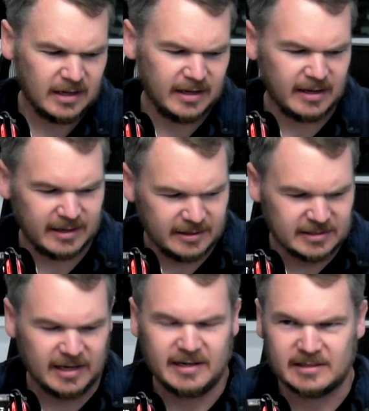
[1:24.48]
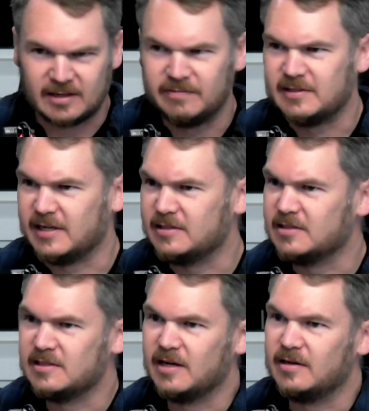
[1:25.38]
I used that as a conversation
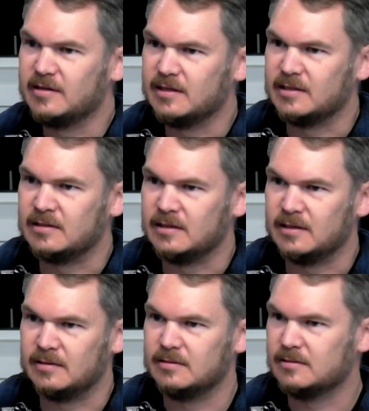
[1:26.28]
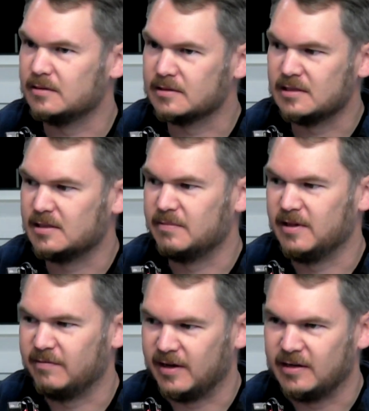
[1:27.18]
starter and talked to some of
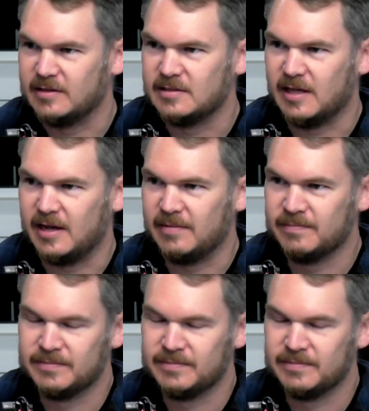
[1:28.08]
the vendors there.